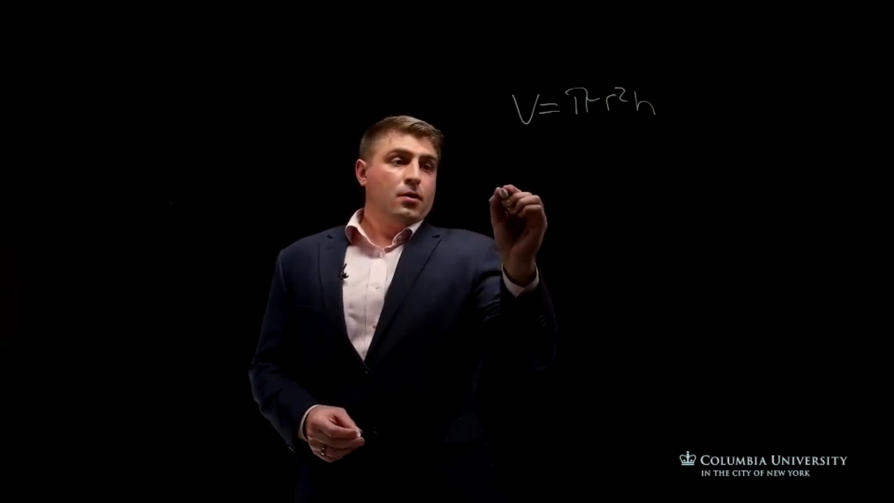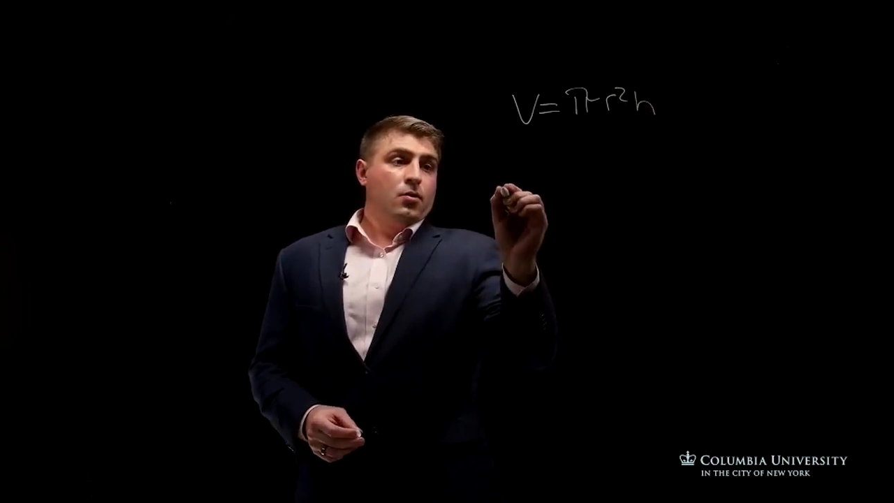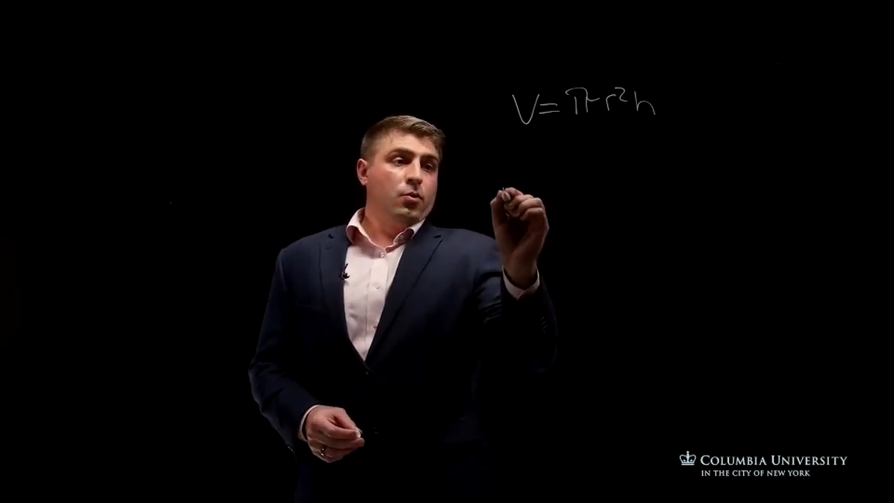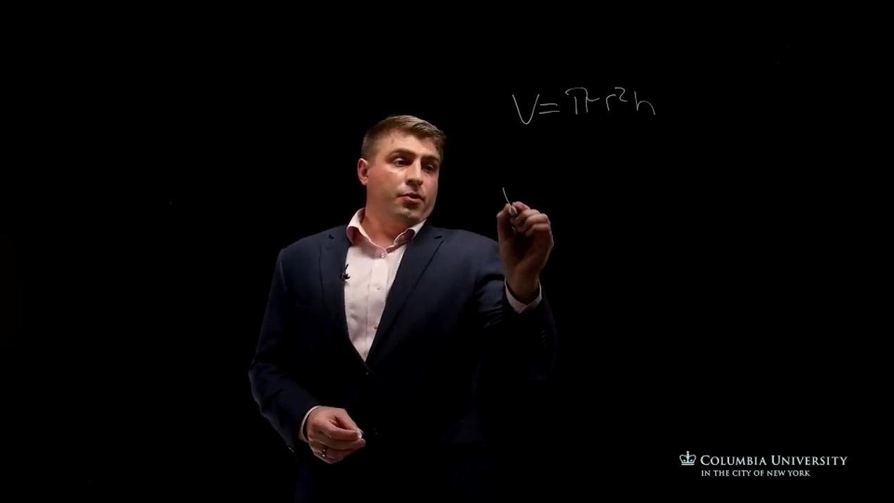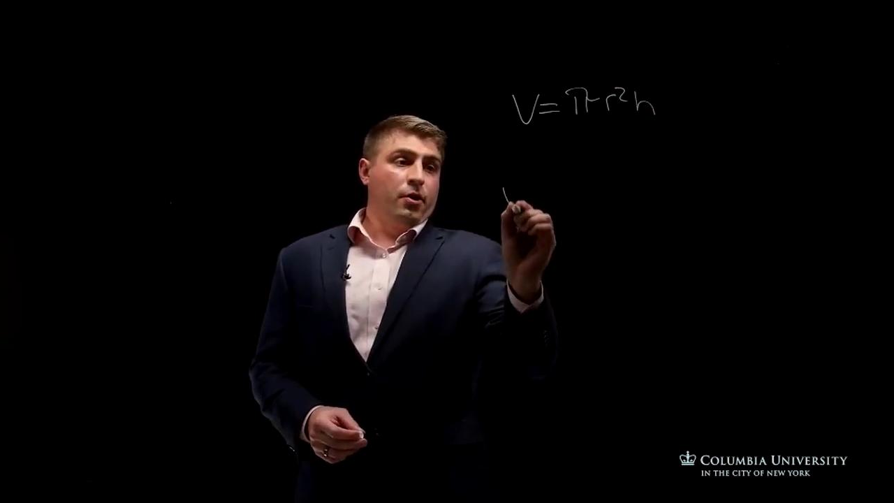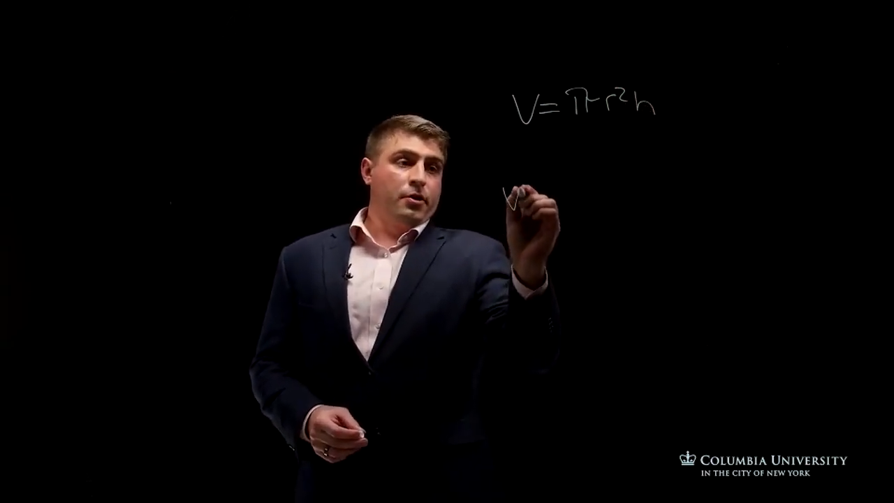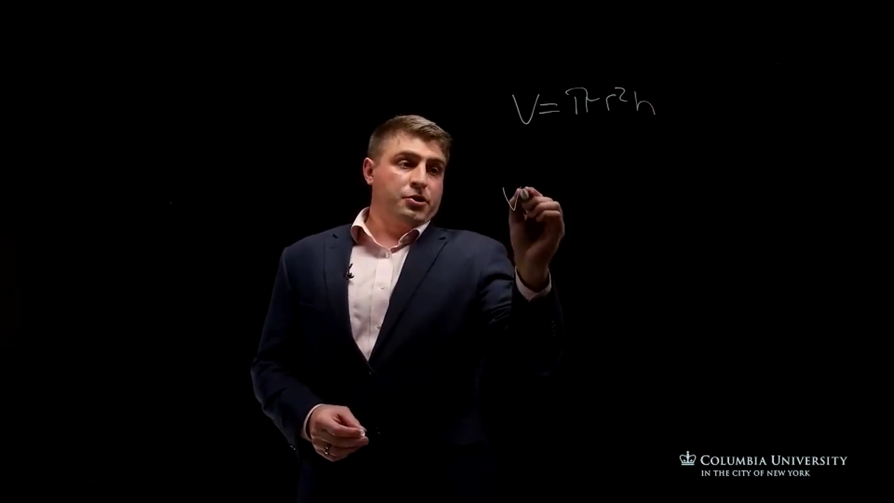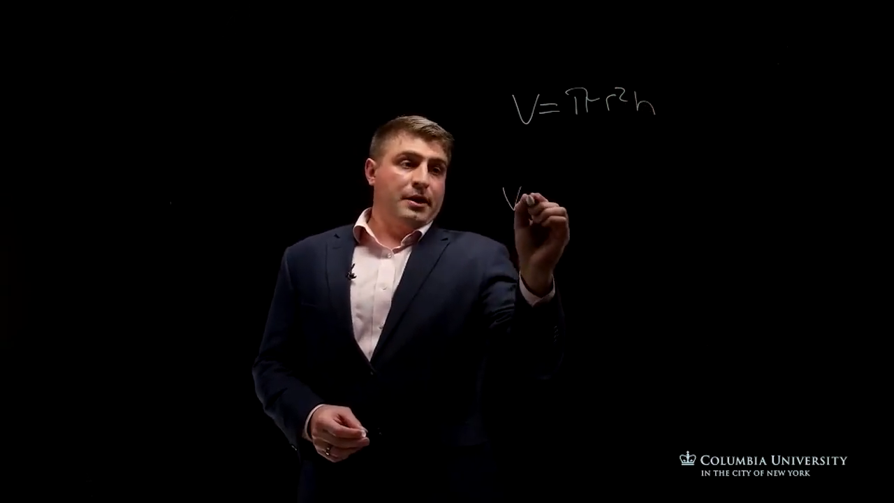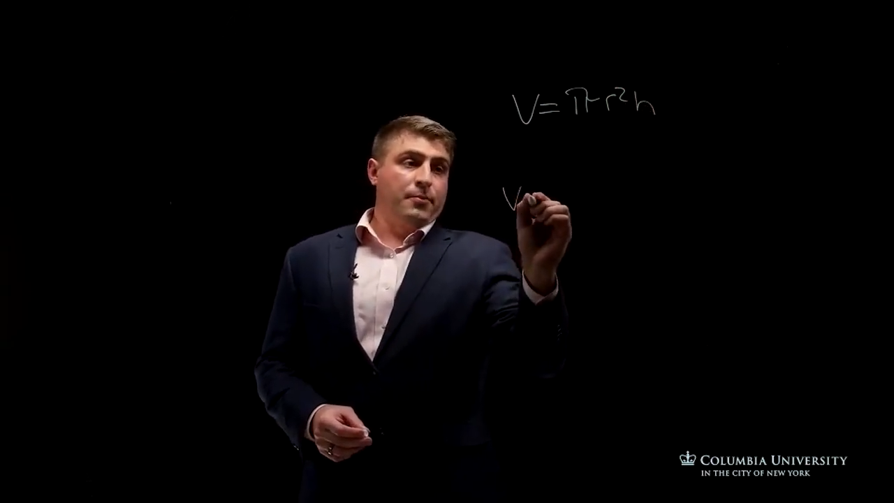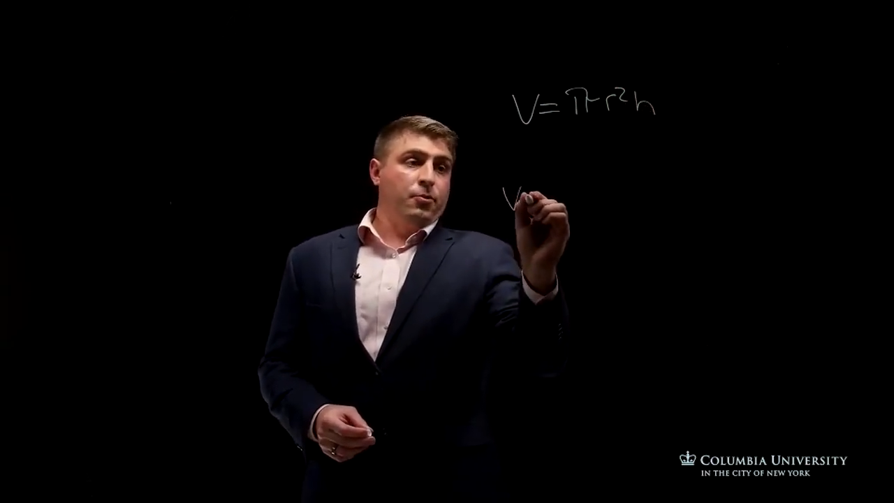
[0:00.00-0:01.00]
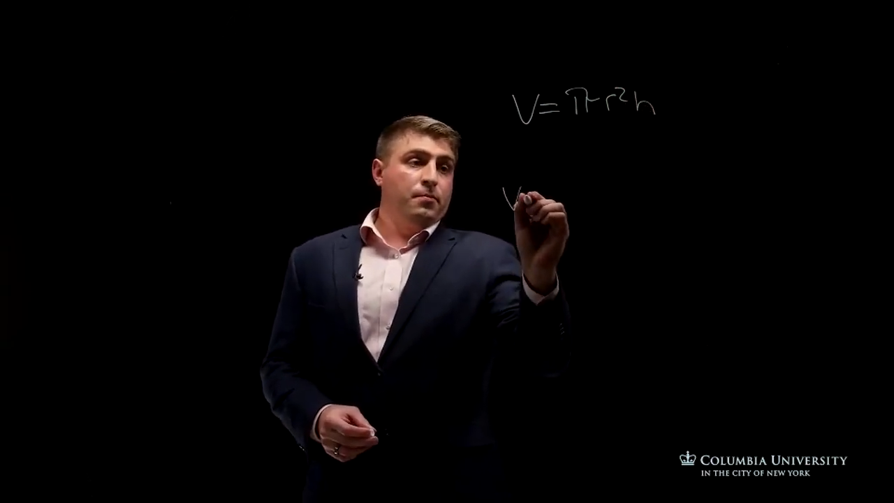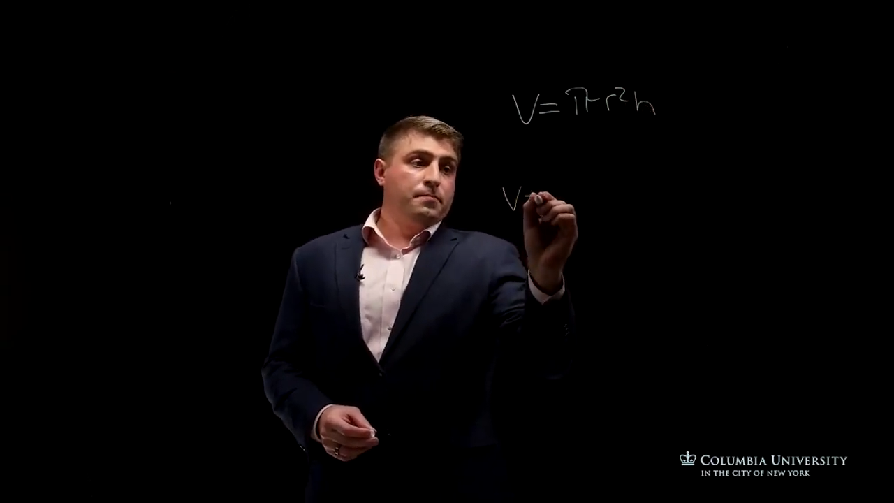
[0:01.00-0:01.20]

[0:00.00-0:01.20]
With our example,